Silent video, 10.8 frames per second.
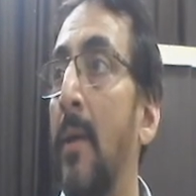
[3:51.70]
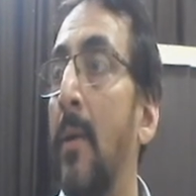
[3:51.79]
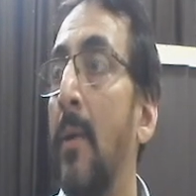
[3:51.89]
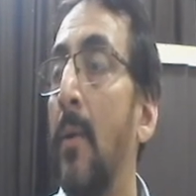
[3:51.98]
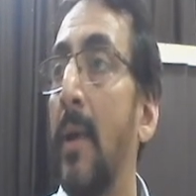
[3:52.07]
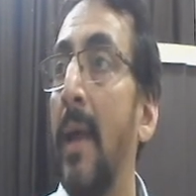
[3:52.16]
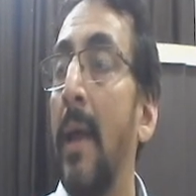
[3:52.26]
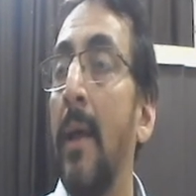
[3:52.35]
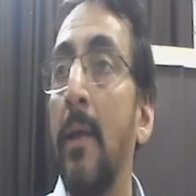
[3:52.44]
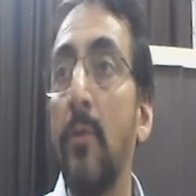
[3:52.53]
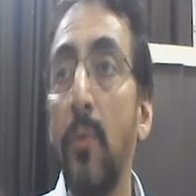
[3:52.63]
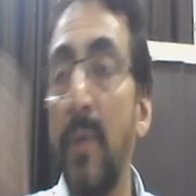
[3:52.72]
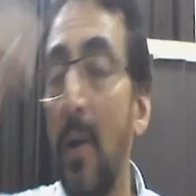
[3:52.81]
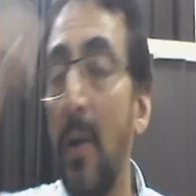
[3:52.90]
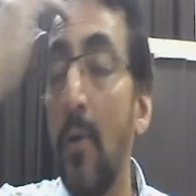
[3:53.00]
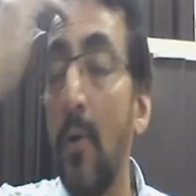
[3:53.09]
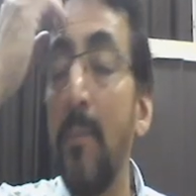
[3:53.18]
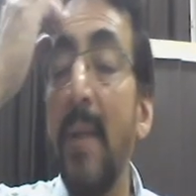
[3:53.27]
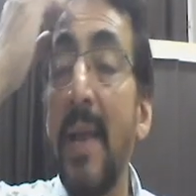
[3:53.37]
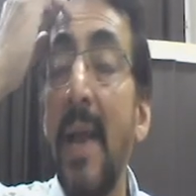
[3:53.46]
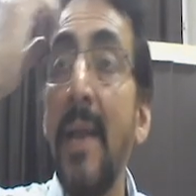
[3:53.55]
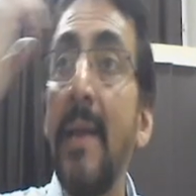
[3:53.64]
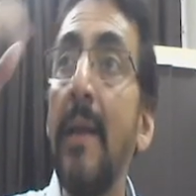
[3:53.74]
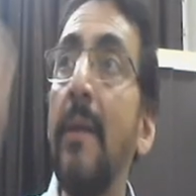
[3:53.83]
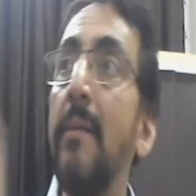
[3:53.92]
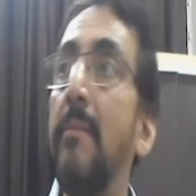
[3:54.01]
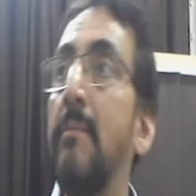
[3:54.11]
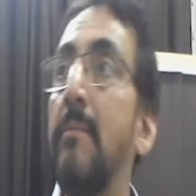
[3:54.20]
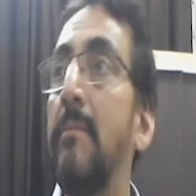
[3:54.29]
Okay, so we have got mechanical